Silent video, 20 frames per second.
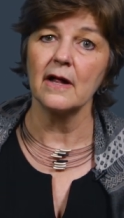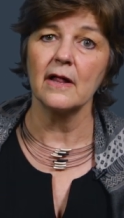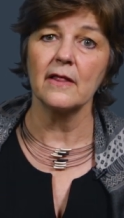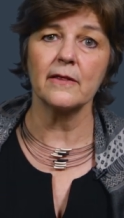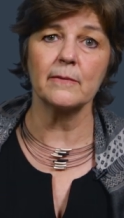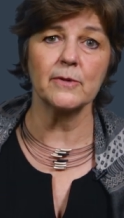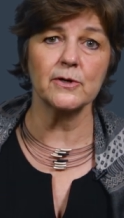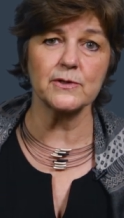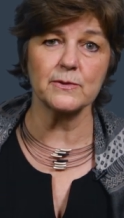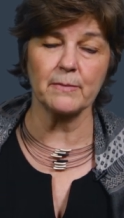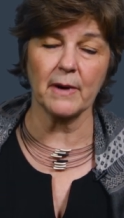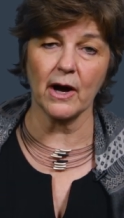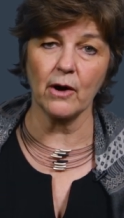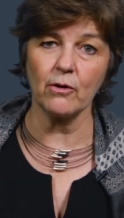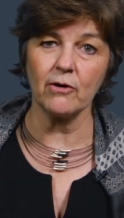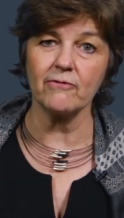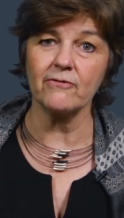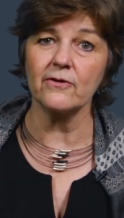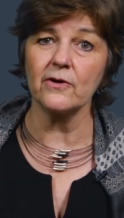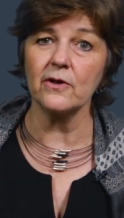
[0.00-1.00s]
the most
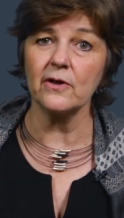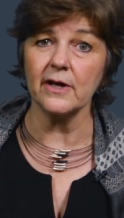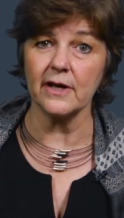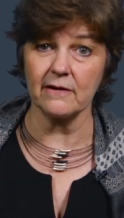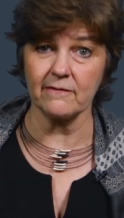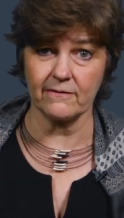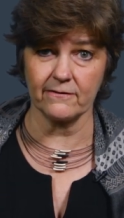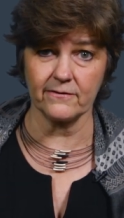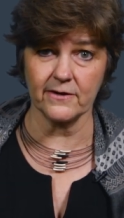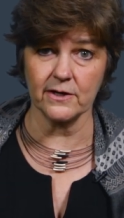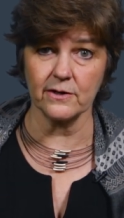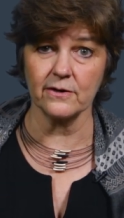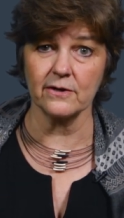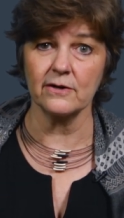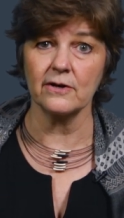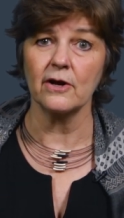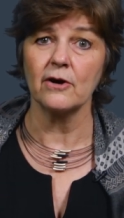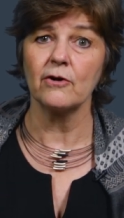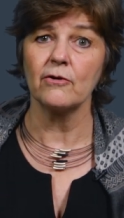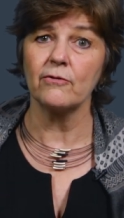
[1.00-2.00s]
powerful and
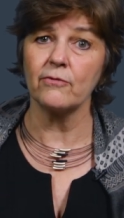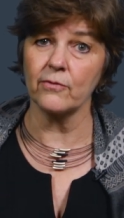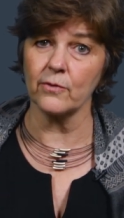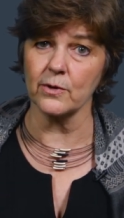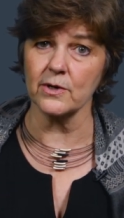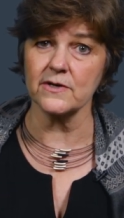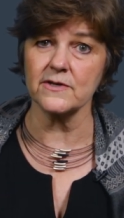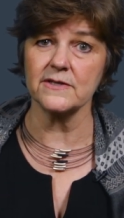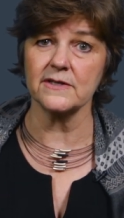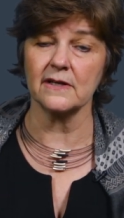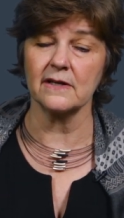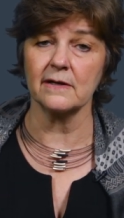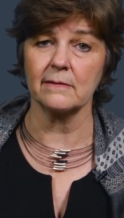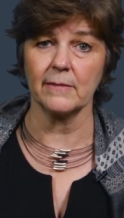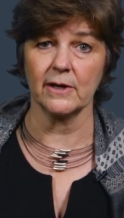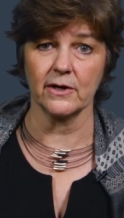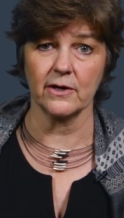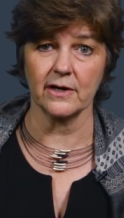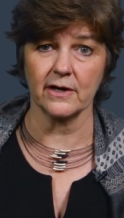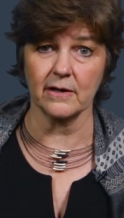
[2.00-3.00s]
feared force in
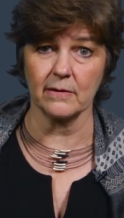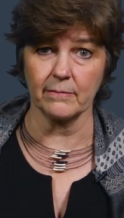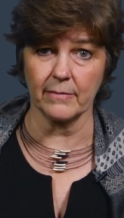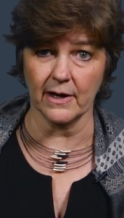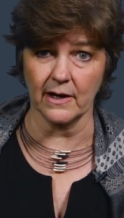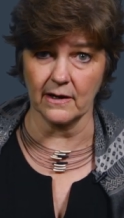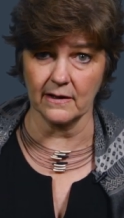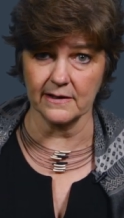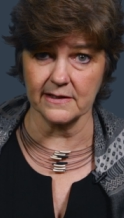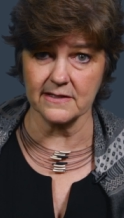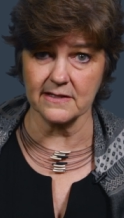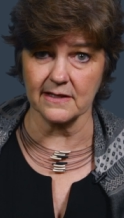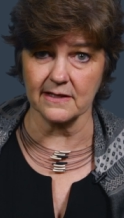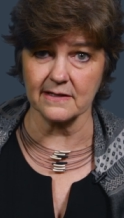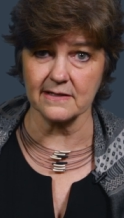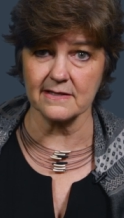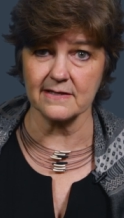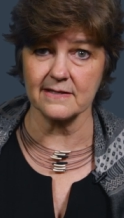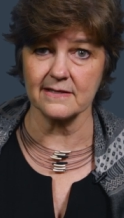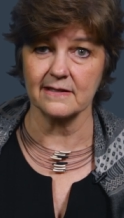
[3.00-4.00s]
American
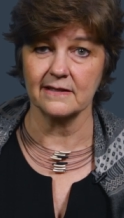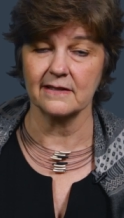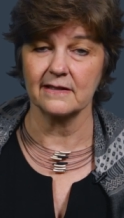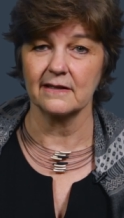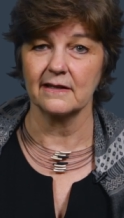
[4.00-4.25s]
politics.